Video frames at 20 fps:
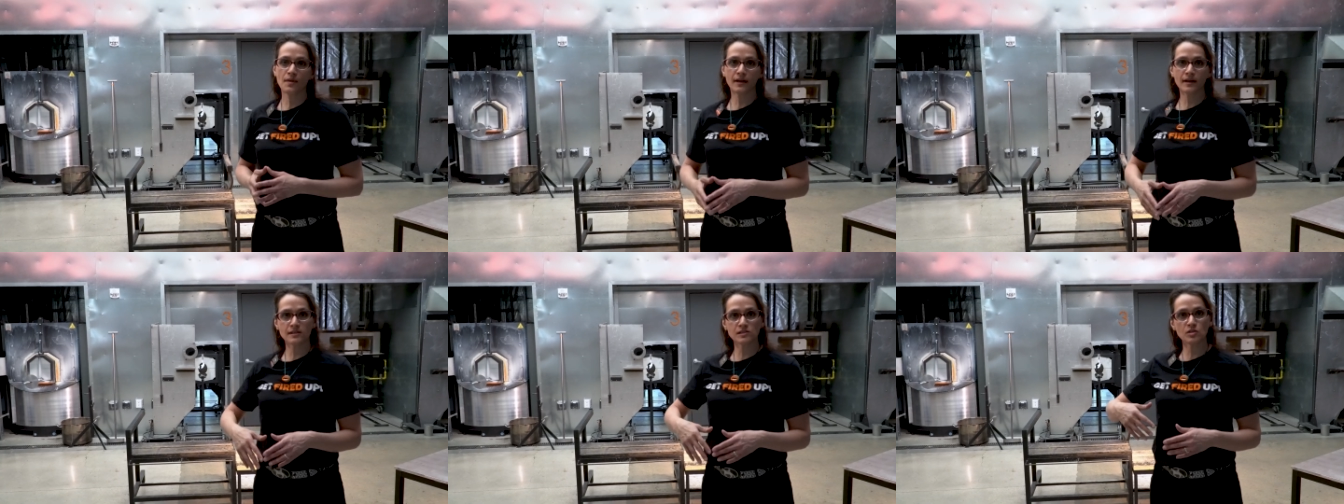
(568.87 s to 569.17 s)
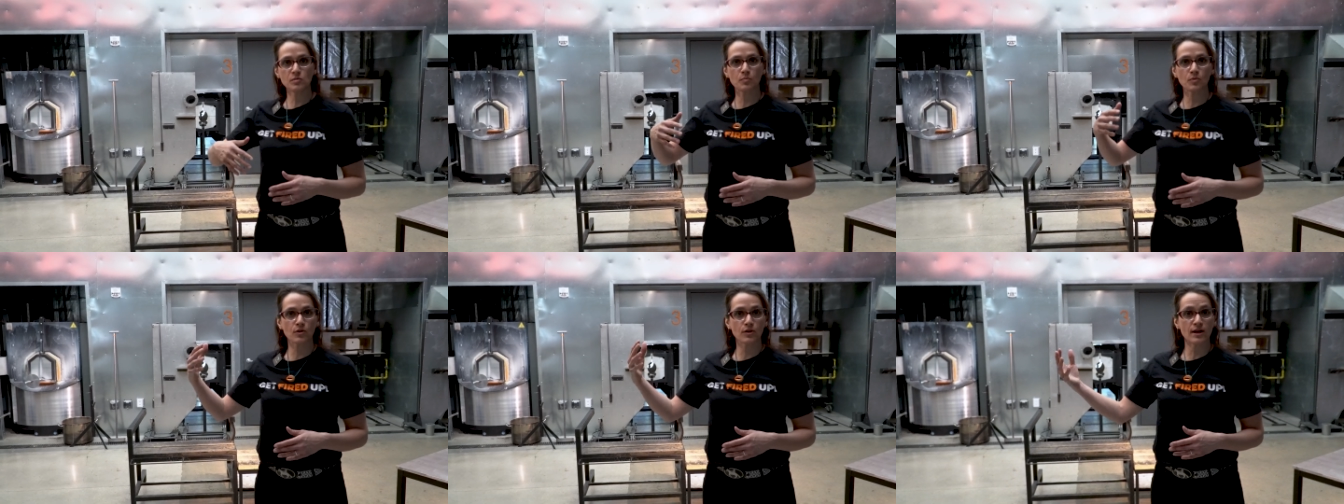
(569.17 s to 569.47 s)
then as
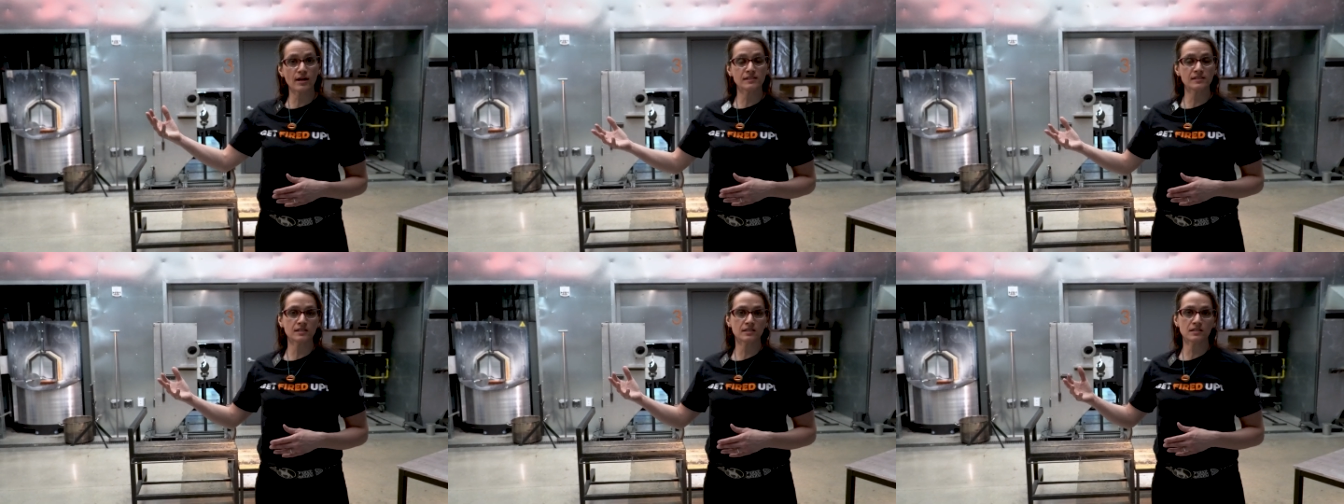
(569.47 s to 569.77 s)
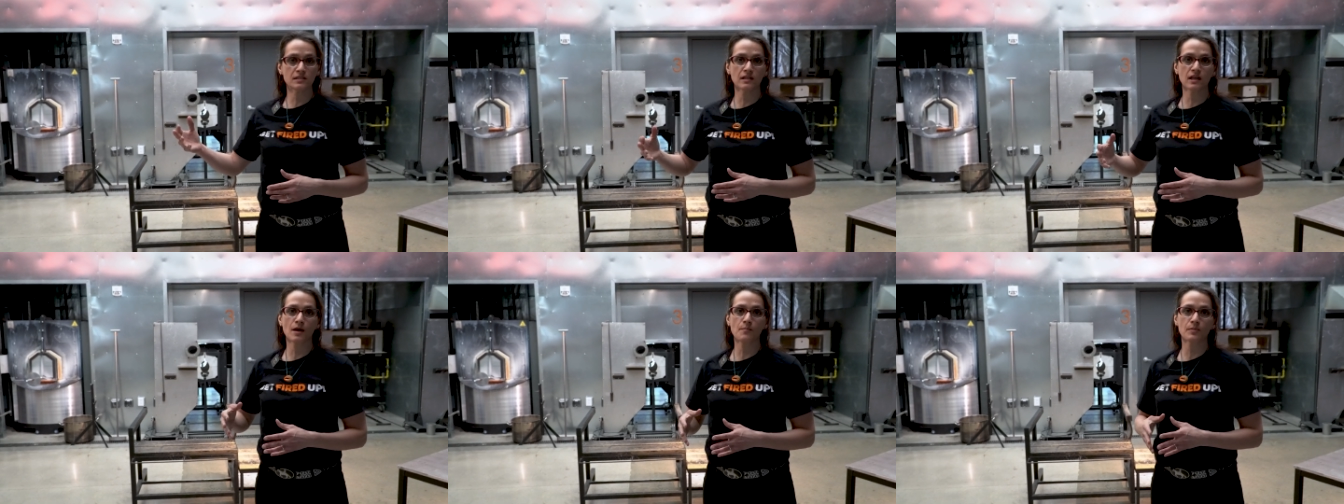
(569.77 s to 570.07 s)
you progress into
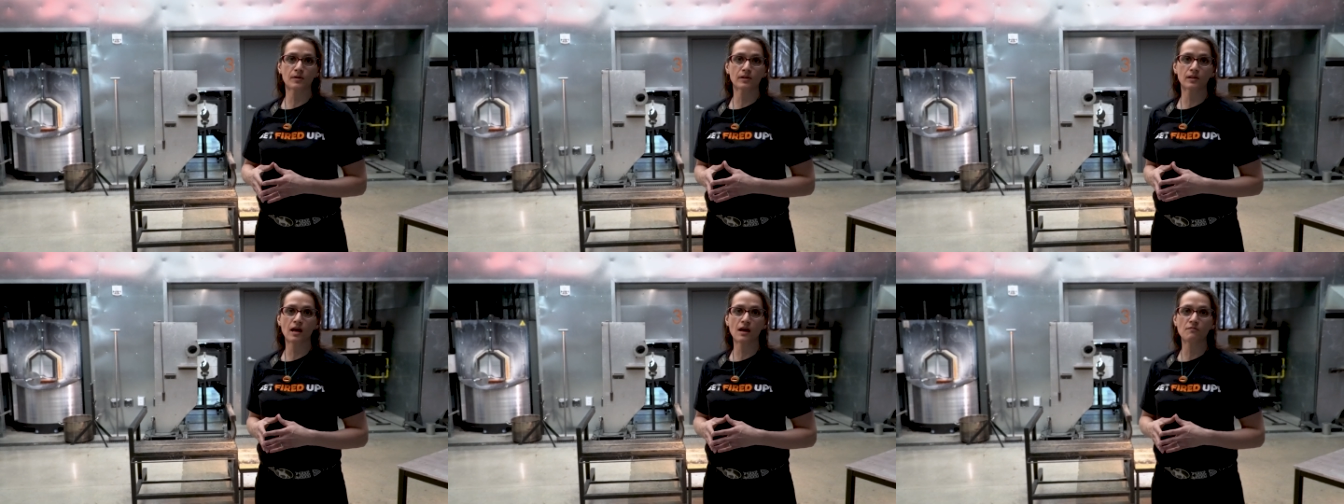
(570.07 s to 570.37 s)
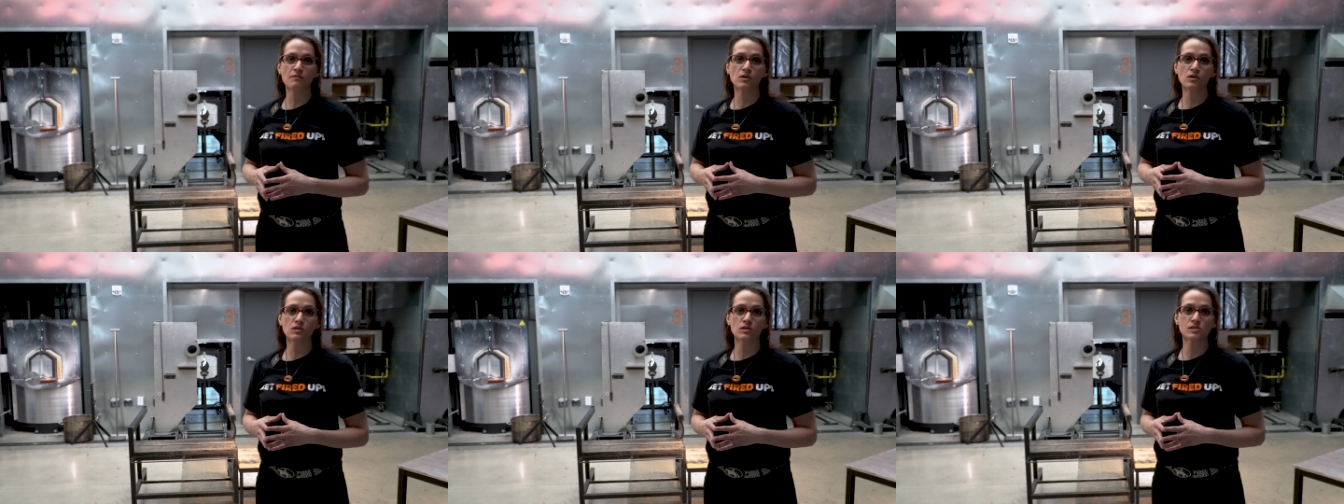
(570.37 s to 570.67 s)
the upper
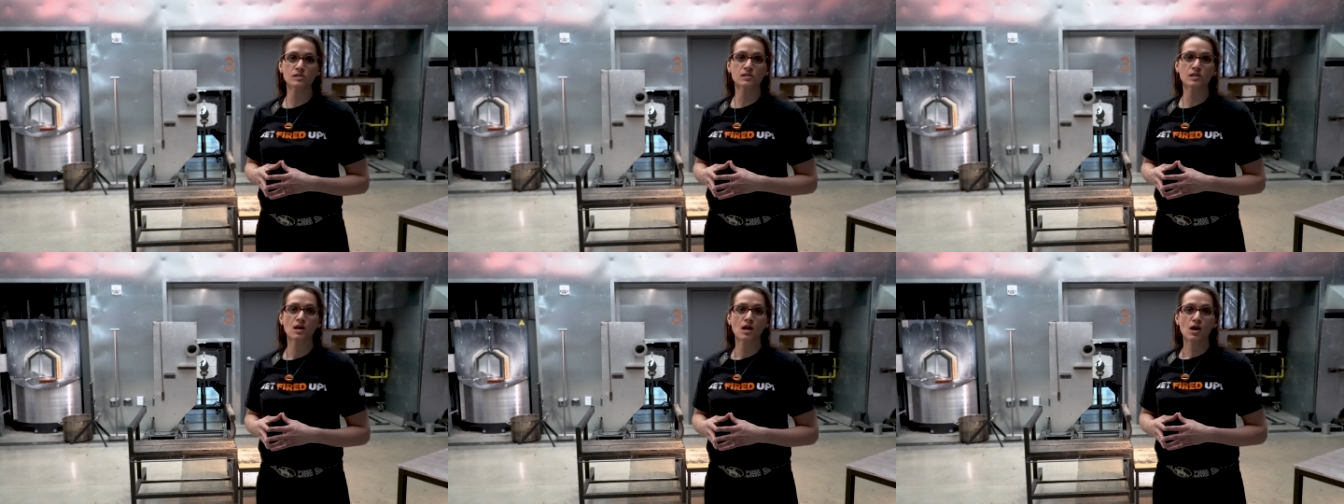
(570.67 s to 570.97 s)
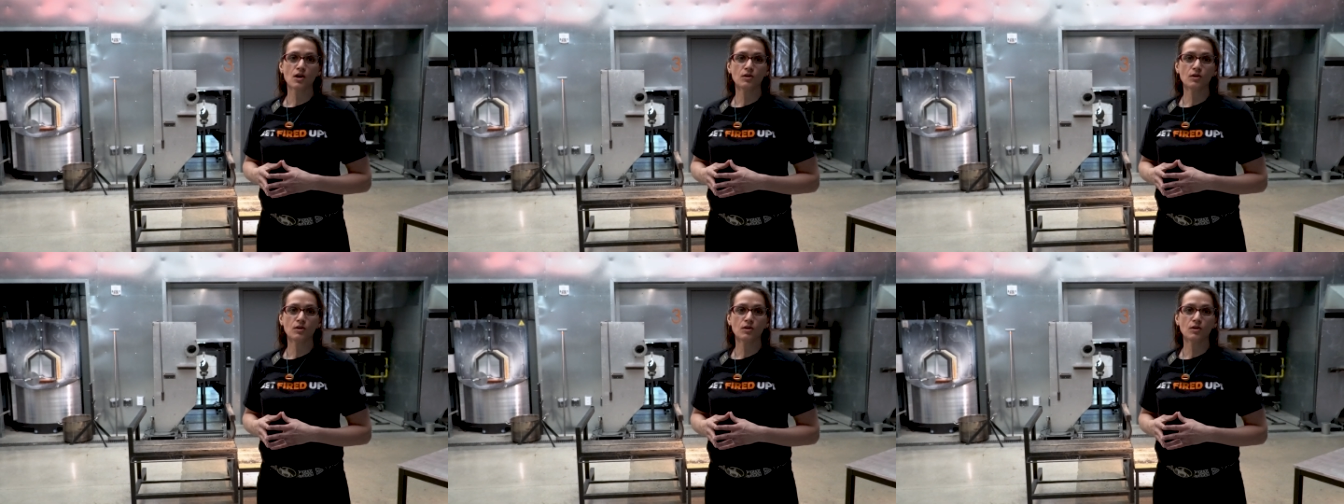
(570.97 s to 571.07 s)
levels,